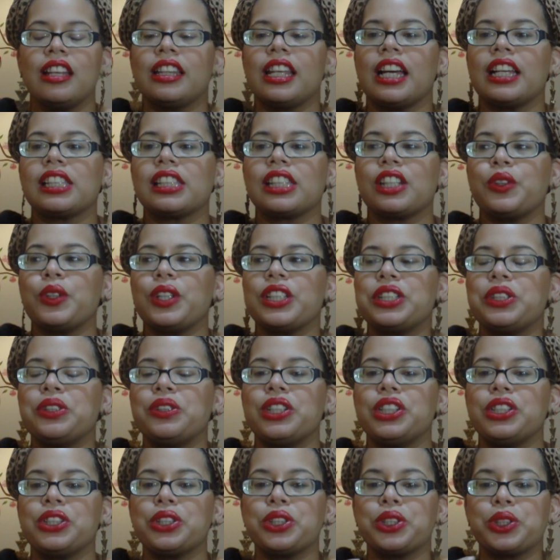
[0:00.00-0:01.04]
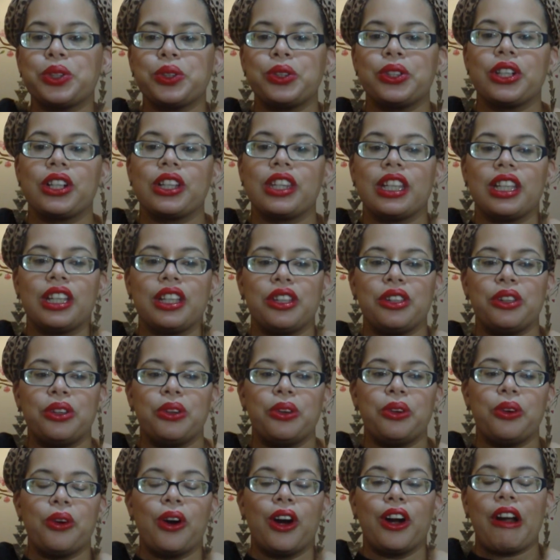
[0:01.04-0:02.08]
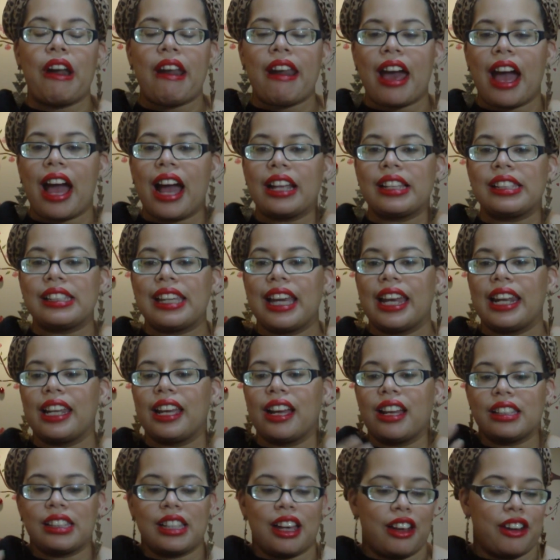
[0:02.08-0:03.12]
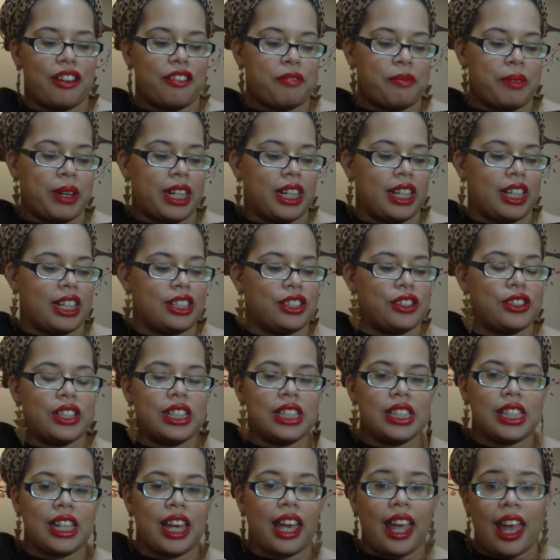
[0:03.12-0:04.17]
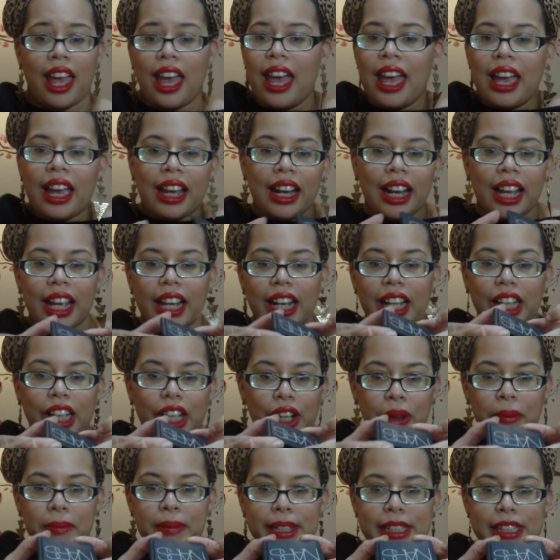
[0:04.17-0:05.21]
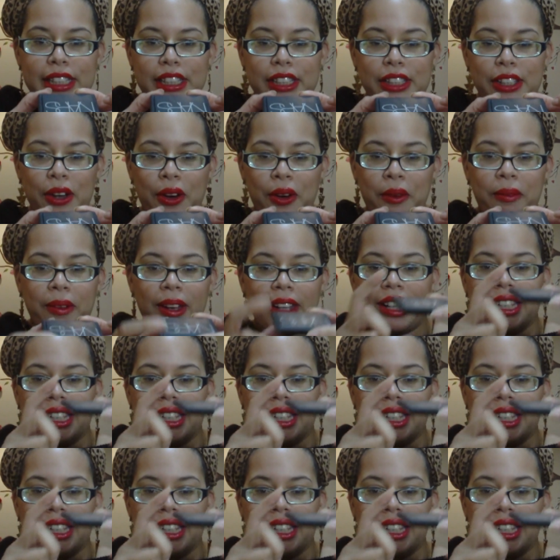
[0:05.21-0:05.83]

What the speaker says: That's going to ensure that you are not getting a ton of money. Because you can say, can I get a little piece of soap?